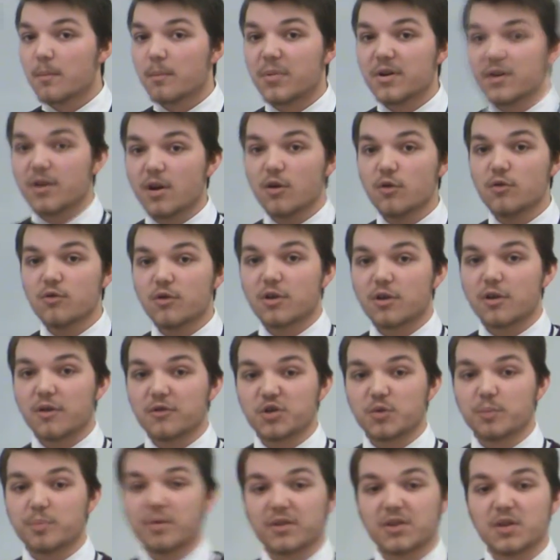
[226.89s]
but now you can
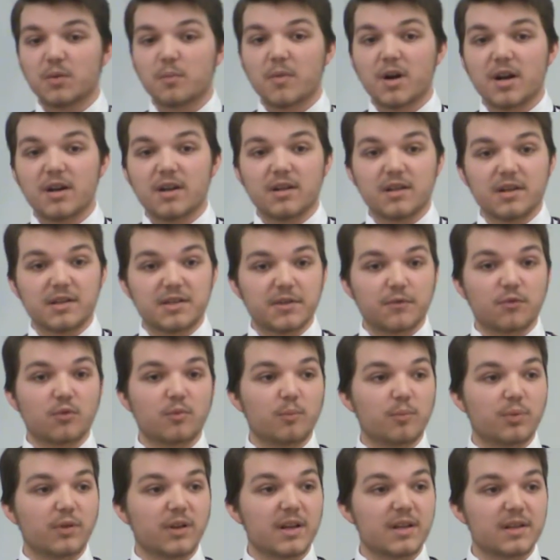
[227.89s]
also put the money in a
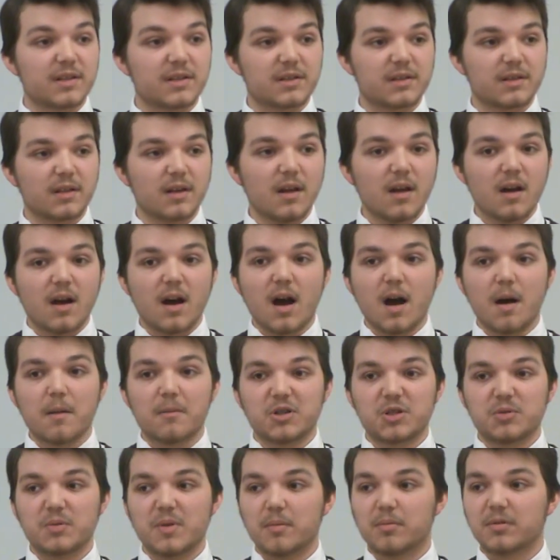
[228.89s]
different place
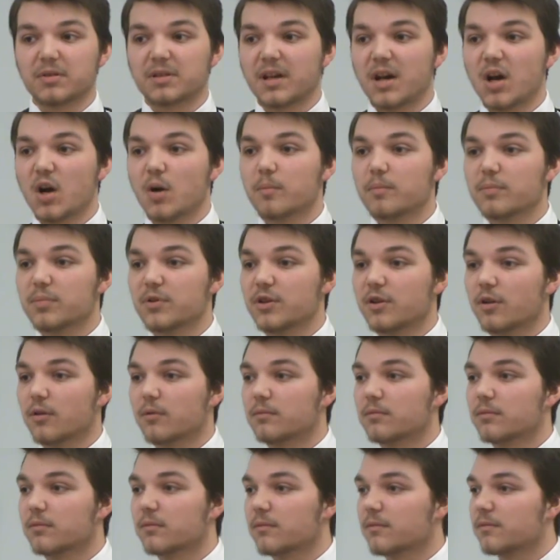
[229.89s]
um, to be able to help, you
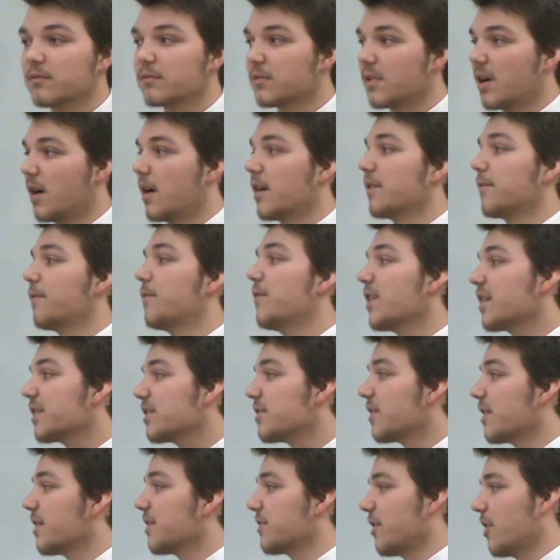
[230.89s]
know, uh,
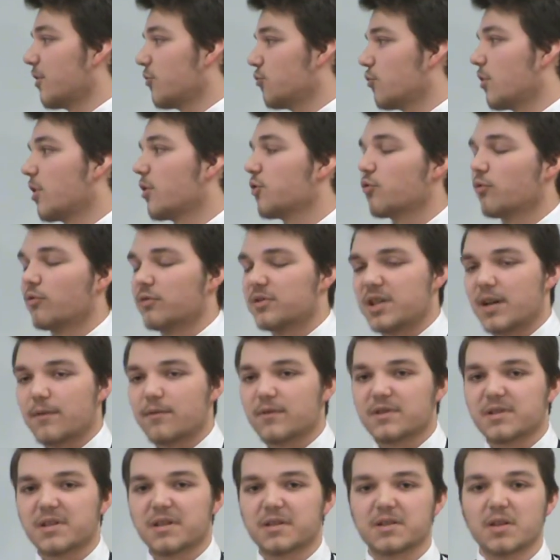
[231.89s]
fix things like structural
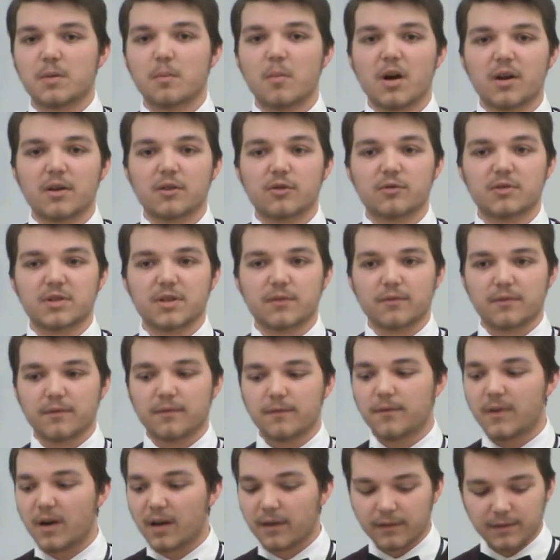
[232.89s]
deficits among your
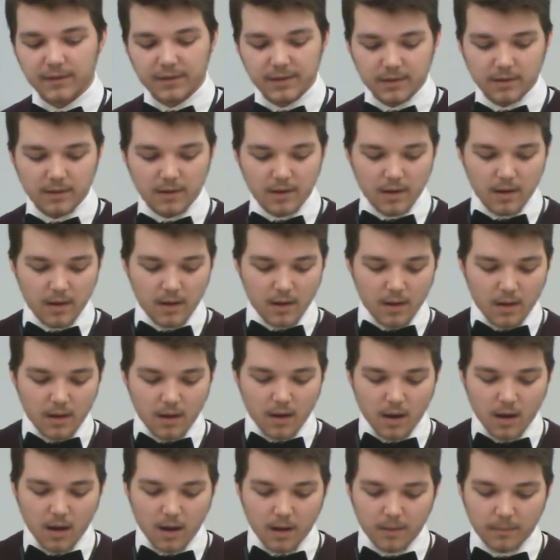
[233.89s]
different funds.
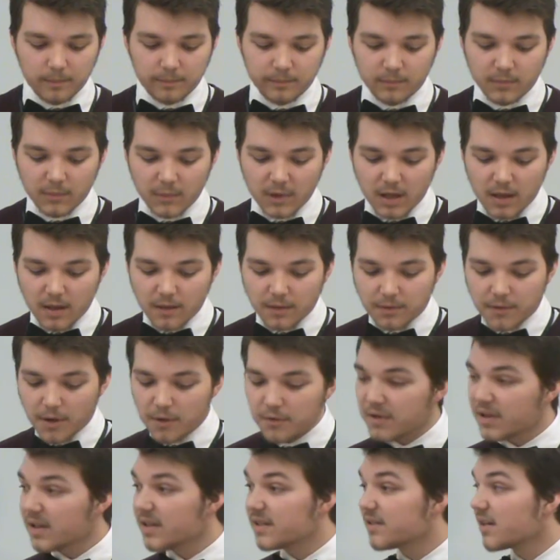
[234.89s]
Um, the
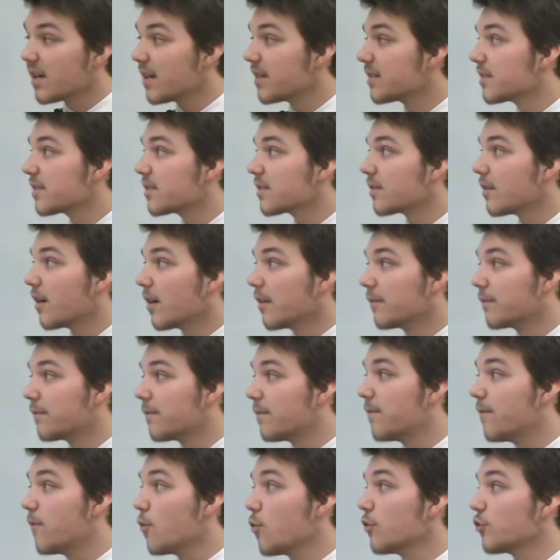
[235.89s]
other thing it does,
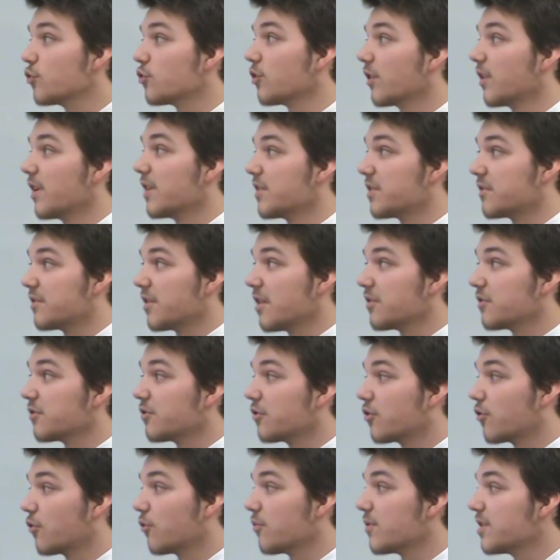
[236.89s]
unfortunately, is it
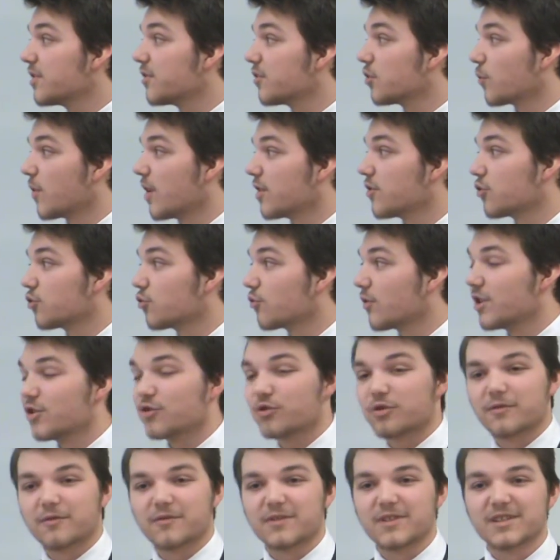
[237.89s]
does increase your
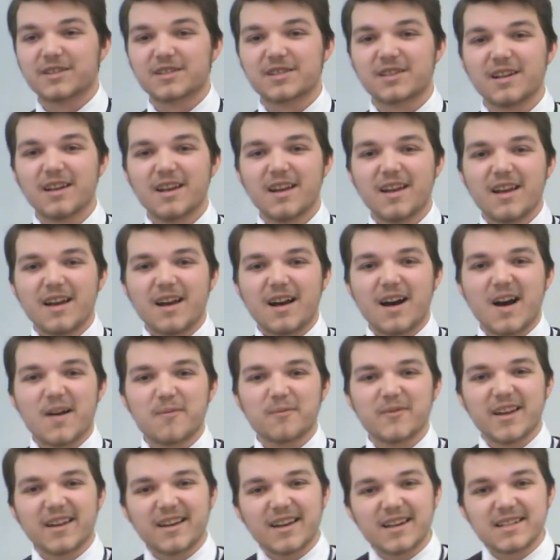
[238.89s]
registration fees.
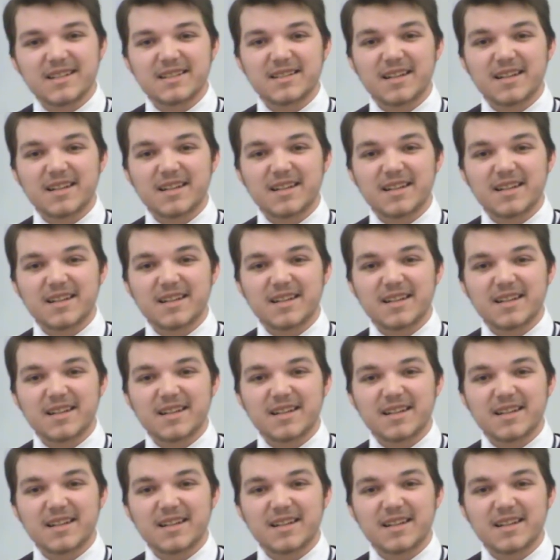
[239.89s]
Um, like I